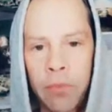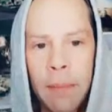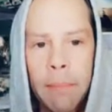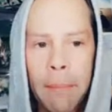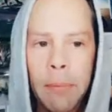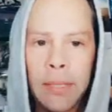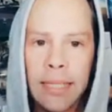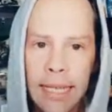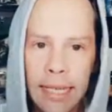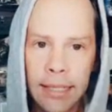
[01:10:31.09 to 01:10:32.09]
Some people
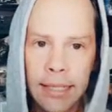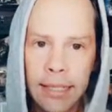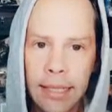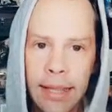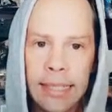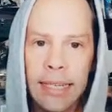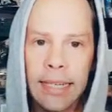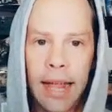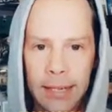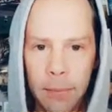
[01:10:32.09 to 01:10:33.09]
see it, think it's a
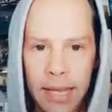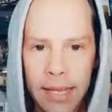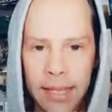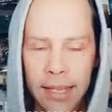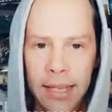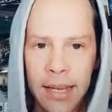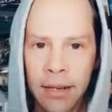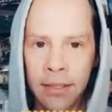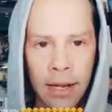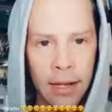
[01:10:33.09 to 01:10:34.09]
nightmare, and
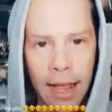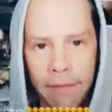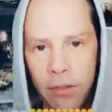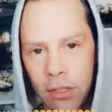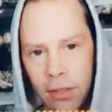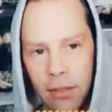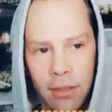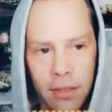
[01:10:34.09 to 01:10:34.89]
it's like life's just and